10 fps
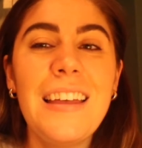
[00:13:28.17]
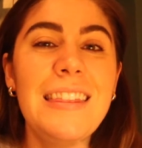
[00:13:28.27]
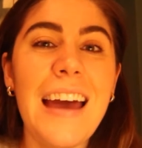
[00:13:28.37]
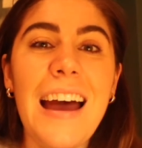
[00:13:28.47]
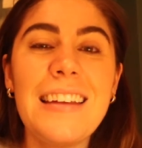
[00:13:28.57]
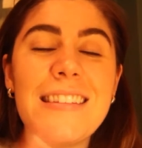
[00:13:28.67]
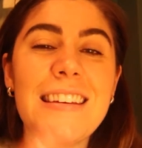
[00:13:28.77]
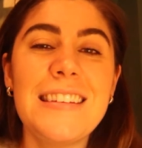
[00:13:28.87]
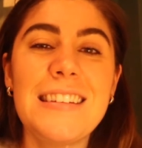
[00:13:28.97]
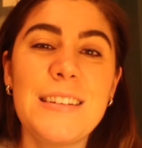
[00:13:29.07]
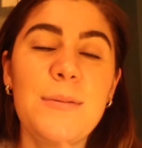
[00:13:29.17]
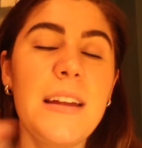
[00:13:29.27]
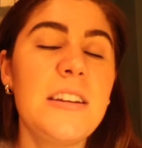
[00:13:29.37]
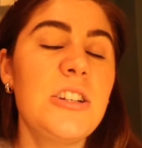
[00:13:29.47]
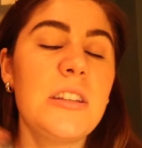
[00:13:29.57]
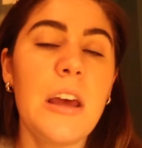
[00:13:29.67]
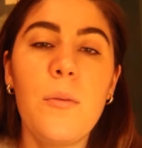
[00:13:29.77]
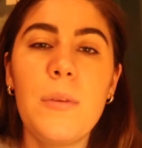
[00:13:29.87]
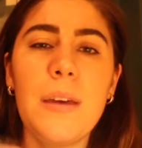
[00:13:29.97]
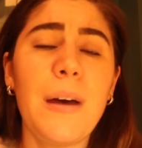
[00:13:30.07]
That is the easiest way to just help
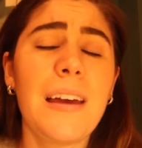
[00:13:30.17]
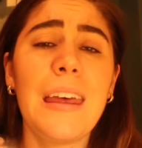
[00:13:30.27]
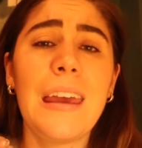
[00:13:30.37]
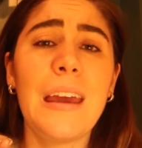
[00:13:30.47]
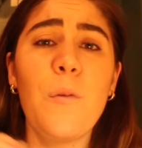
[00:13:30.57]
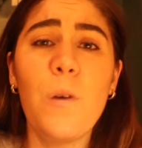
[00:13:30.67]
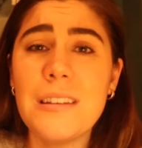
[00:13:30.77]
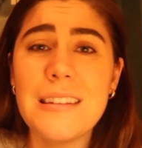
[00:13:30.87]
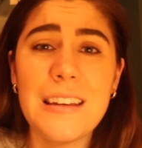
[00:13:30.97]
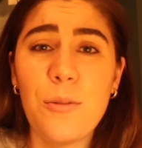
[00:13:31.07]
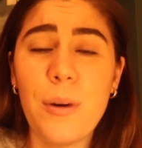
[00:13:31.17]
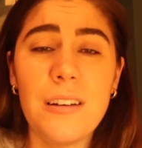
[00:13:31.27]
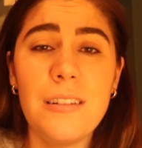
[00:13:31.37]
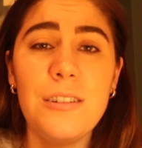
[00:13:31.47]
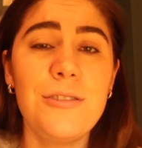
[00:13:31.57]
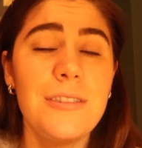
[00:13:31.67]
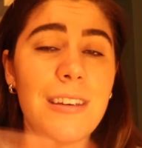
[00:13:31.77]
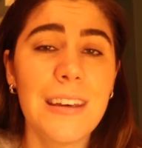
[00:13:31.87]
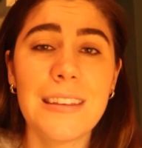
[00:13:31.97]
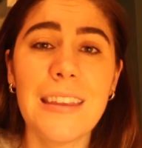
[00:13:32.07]
me by clicking one single button. You just
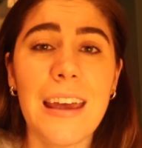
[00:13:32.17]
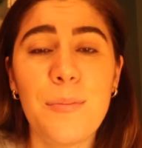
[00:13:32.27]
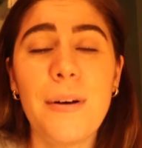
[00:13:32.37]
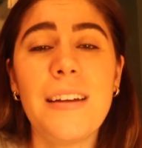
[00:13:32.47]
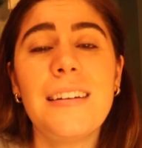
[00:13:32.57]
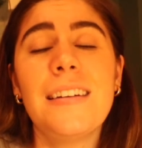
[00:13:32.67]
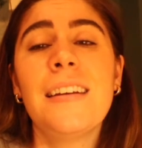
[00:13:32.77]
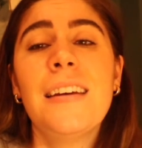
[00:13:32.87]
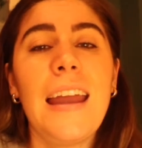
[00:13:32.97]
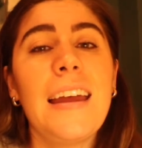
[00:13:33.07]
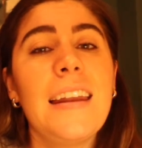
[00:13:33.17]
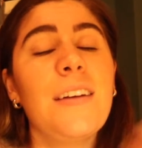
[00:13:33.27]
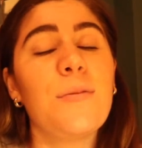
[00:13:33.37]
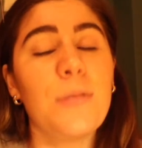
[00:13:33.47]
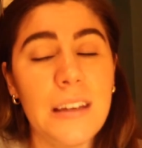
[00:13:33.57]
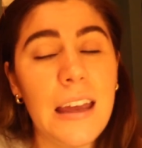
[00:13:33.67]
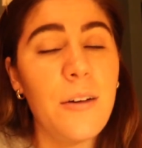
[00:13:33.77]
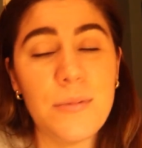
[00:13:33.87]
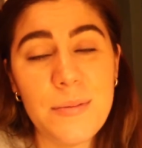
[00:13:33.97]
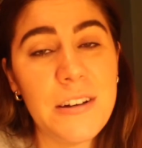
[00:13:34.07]
click the like button and it really
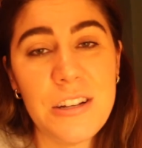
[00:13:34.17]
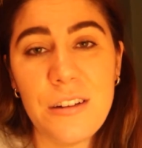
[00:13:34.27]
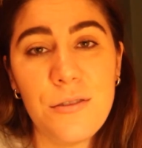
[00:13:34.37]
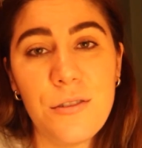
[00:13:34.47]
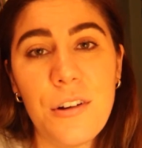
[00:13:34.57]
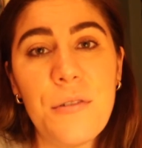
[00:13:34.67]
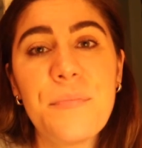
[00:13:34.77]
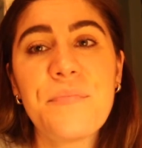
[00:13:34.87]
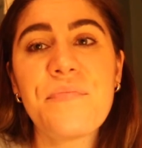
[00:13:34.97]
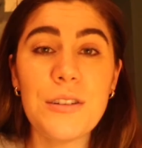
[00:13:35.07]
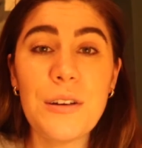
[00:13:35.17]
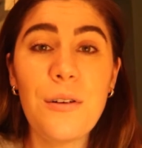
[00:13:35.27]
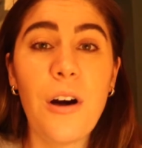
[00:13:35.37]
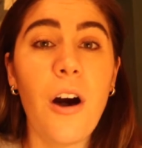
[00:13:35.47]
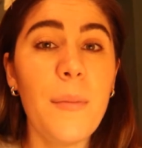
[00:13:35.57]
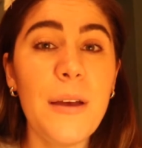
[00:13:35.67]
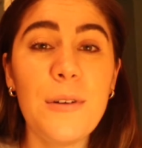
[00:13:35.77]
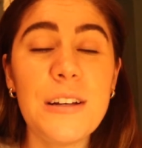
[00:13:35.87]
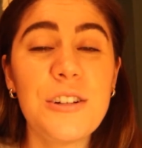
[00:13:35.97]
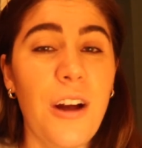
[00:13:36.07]
helps my channel grow. Also, comment
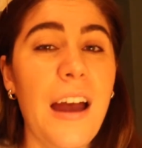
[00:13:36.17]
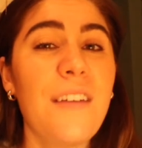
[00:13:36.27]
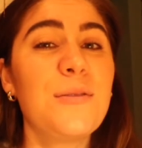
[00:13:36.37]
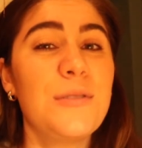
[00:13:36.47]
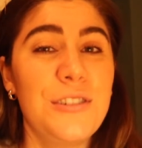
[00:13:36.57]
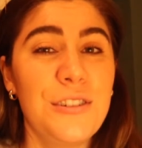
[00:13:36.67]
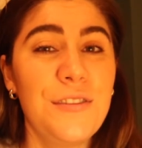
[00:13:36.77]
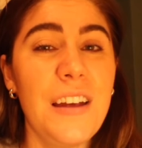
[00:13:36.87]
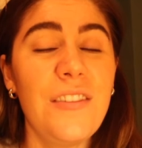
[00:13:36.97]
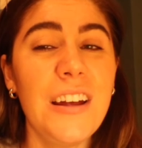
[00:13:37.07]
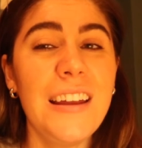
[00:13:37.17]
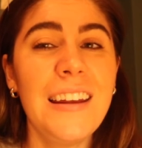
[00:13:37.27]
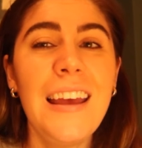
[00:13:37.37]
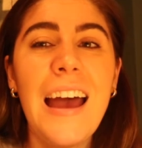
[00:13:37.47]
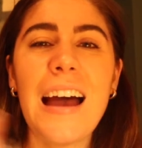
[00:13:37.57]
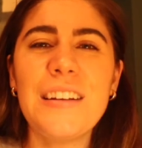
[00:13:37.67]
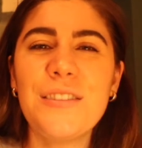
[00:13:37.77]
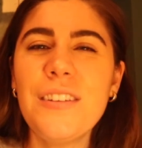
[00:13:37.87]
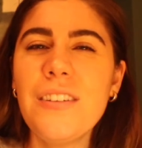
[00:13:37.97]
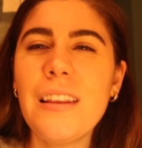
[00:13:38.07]
which craft was your favorite. I
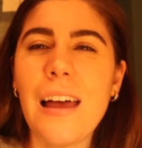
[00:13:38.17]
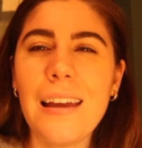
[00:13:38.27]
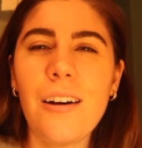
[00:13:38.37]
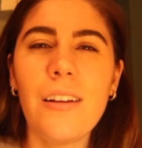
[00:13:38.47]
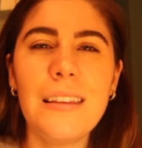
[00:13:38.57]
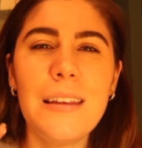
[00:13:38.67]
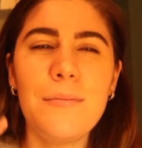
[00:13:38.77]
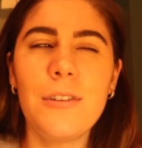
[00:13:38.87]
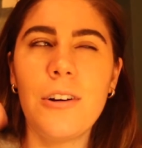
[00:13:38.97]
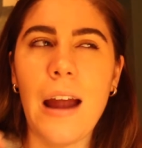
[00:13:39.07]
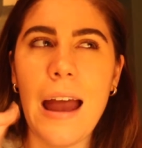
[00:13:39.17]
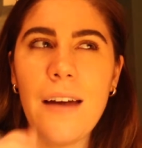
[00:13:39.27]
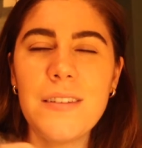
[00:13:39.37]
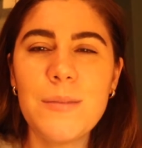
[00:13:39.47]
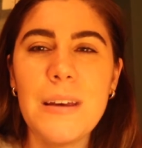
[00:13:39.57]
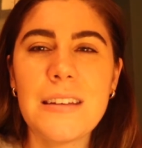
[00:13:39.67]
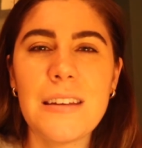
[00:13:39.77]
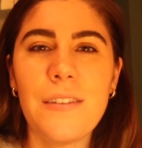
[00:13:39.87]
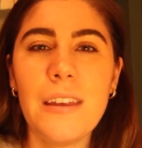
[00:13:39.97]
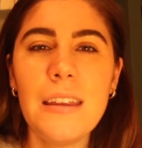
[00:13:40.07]
don't even like calling them crafts because I
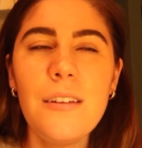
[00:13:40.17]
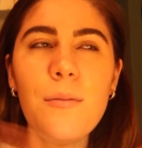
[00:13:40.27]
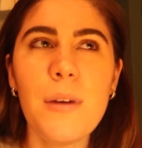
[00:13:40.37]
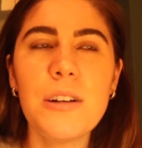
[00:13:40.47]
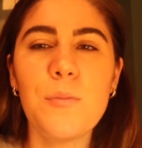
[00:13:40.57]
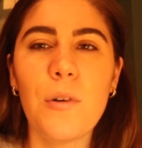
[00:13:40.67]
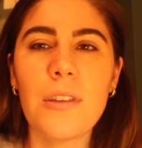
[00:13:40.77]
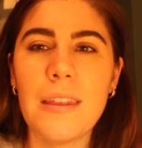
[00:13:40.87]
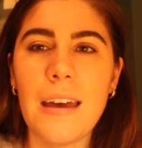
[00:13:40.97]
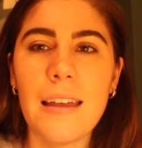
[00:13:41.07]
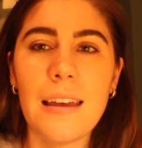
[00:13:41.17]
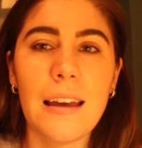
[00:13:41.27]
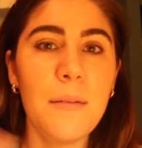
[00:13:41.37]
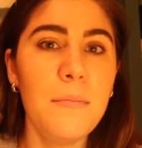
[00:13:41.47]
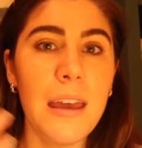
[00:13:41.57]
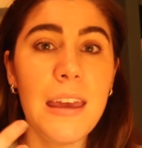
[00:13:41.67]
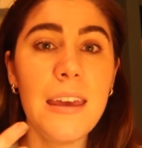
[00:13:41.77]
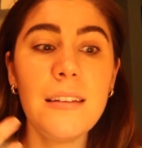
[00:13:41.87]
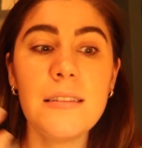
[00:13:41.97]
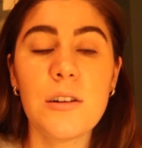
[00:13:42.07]
feel like they're much more than that. Like, I'm
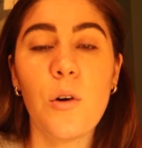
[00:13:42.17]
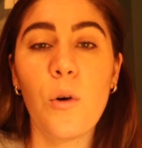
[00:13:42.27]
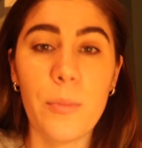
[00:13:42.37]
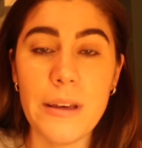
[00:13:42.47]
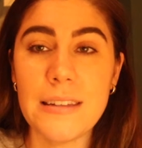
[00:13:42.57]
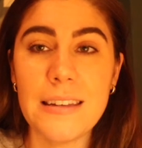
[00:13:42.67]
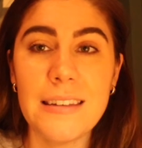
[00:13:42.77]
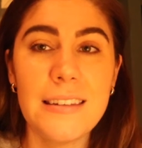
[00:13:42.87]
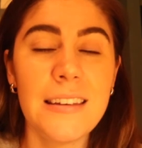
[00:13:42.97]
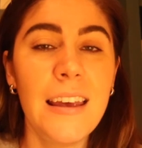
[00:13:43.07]
making decor pieces.